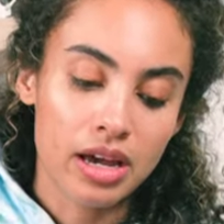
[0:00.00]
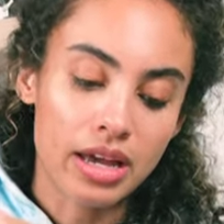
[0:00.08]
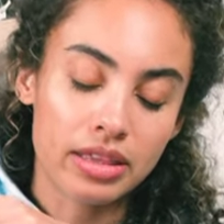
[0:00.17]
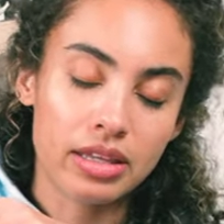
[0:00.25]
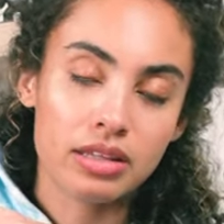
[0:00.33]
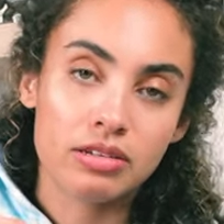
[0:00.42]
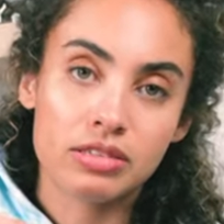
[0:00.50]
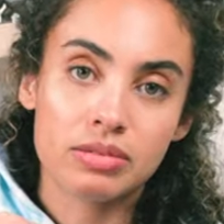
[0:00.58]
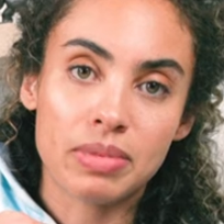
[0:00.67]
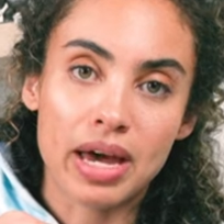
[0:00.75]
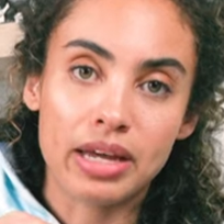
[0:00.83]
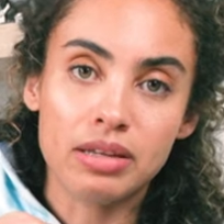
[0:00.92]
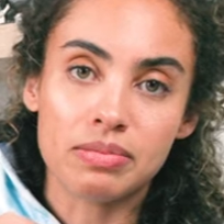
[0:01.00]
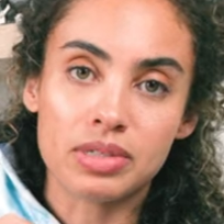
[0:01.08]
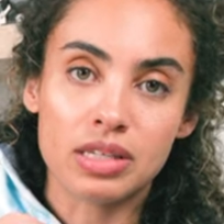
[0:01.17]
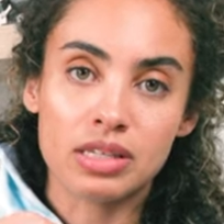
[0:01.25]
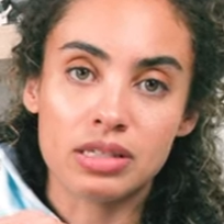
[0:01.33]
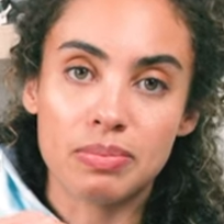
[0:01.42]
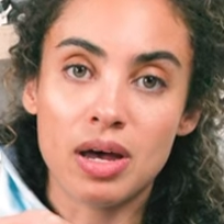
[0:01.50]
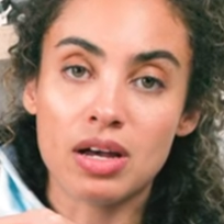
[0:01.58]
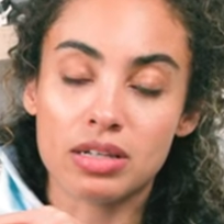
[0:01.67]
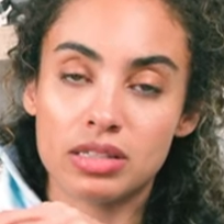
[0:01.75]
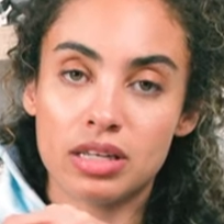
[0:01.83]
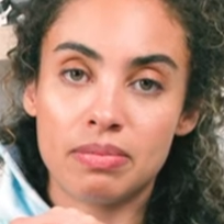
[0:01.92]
I think there's some items in this box